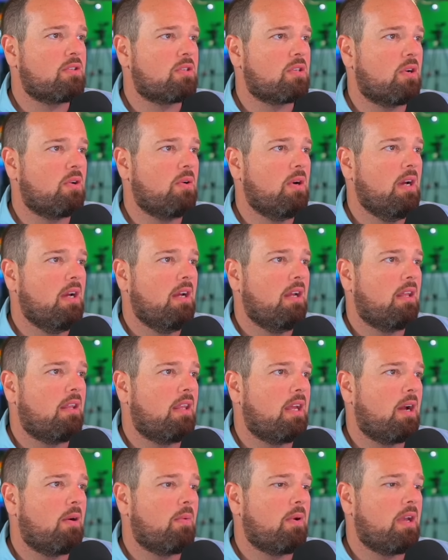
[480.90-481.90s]
So
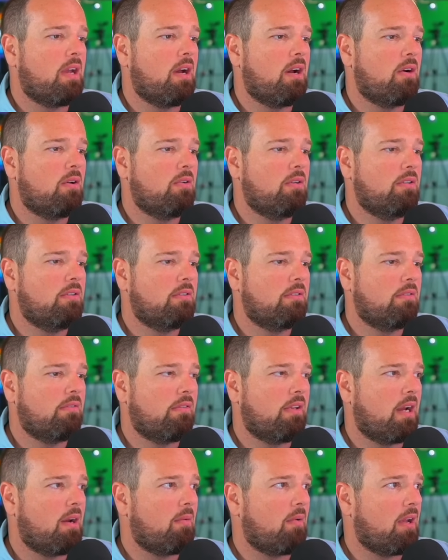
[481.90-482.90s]
there we go.
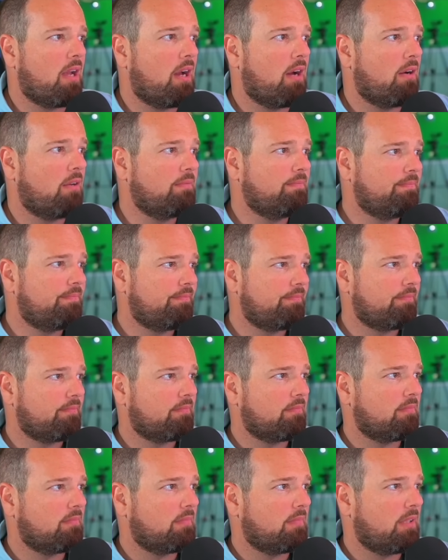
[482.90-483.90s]
There we go
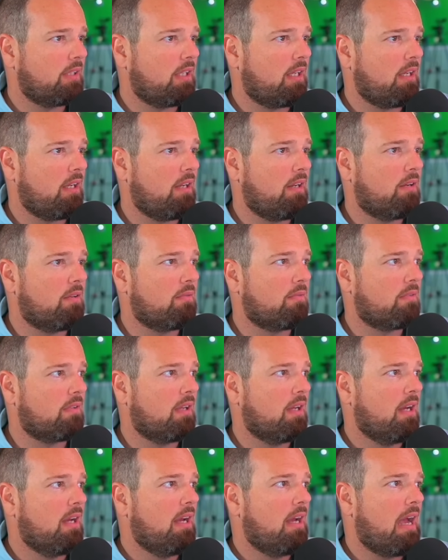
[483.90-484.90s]
you know,
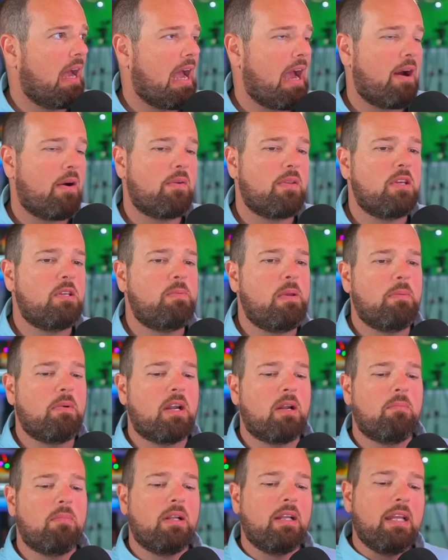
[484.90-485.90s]
how are these people
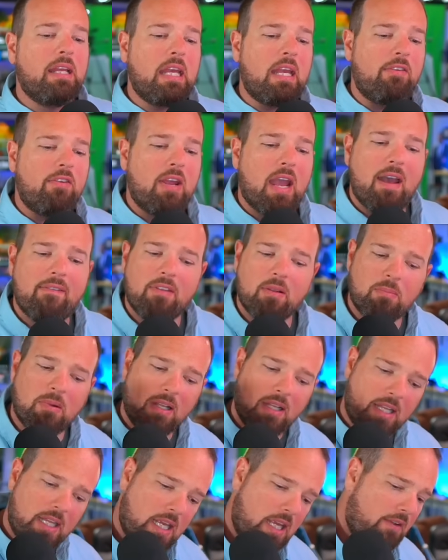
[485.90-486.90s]
going to believe? You have to
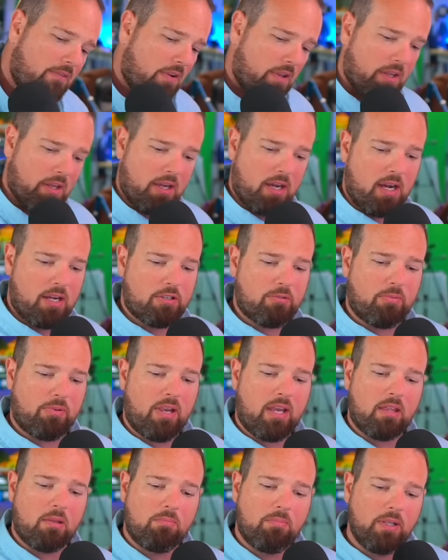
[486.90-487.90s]
believe on the gospel. You
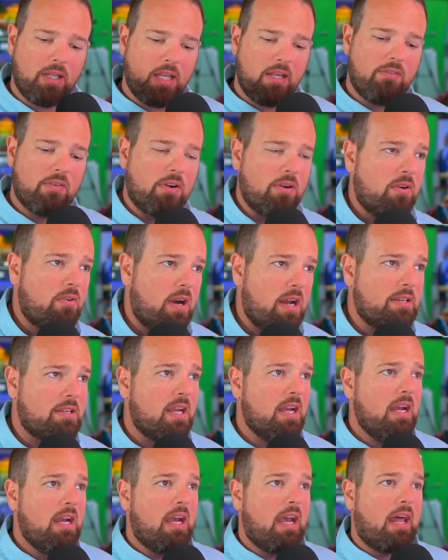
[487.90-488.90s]
have to believe on Christ.
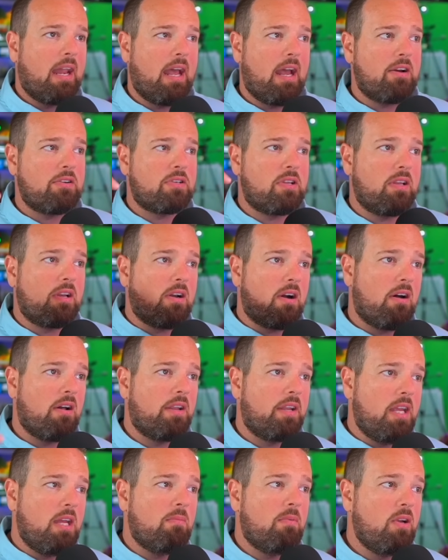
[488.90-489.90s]
And how shall they call
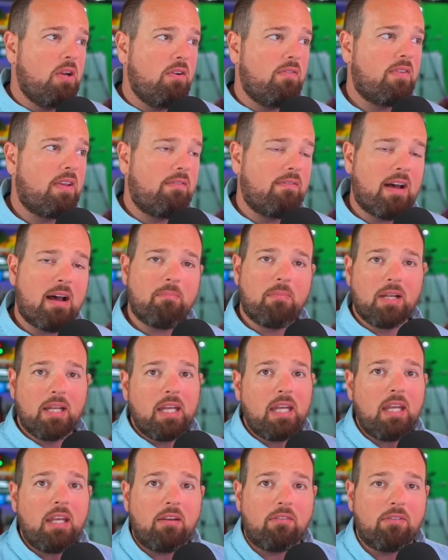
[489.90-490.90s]
on him and whom they've not
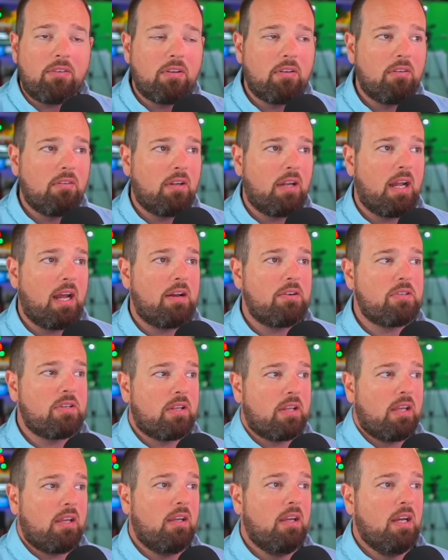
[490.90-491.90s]
believed? And how shall
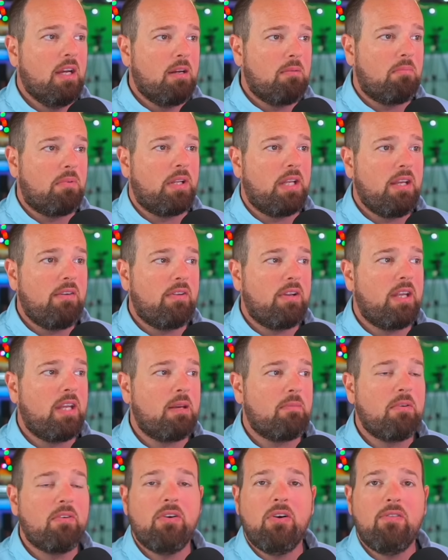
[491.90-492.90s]
they believe in
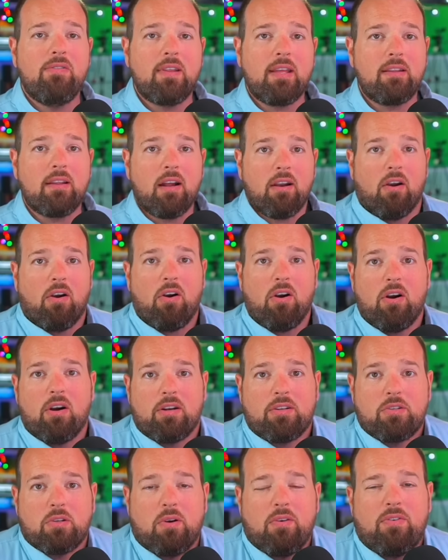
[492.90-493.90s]
him of whom they've not
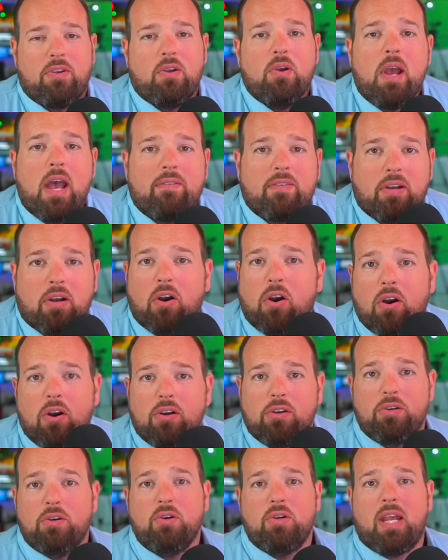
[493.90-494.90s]
heard? So if you haven't
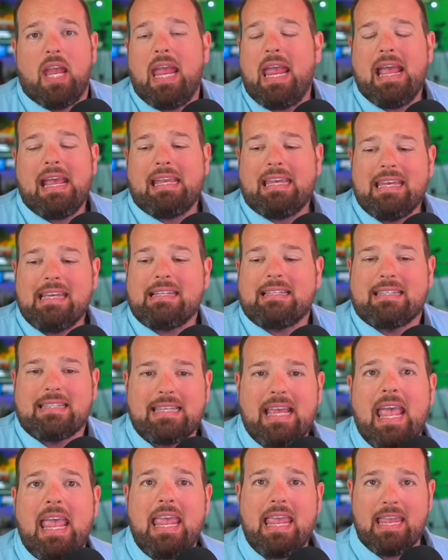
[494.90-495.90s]
heard, you can't get
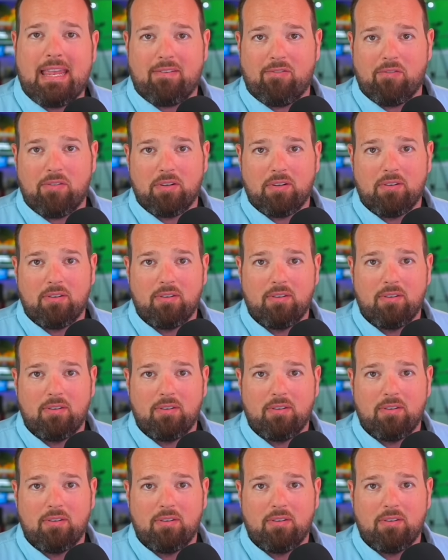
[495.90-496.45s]
saved.